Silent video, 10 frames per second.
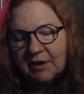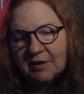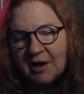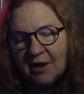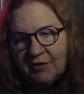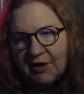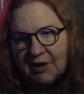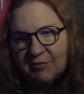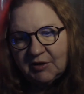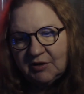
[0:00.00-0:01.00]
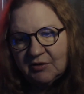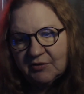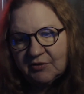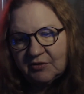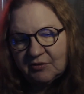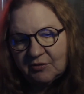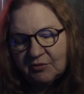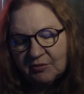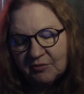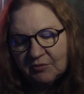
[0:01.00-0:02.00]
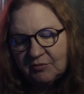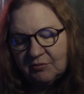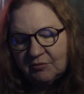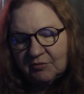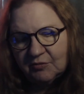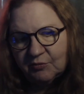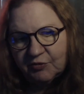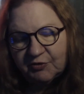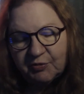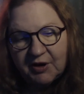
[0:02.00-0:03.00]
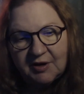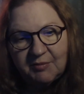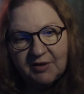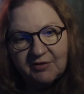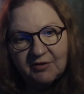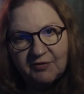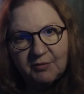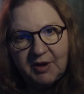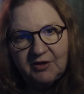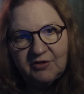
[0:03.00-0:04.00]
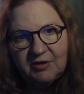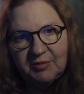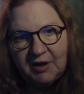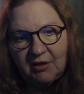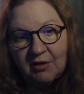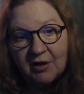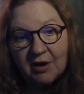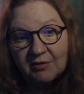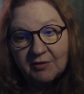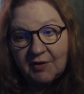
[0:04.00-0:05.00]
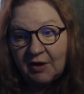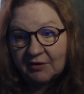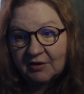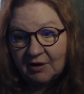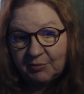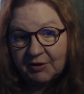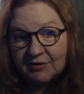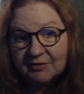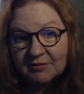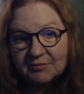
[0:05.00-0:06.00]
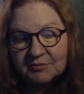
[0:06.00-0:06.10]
how they can be used to spread misinformation about all kinds of hot topics.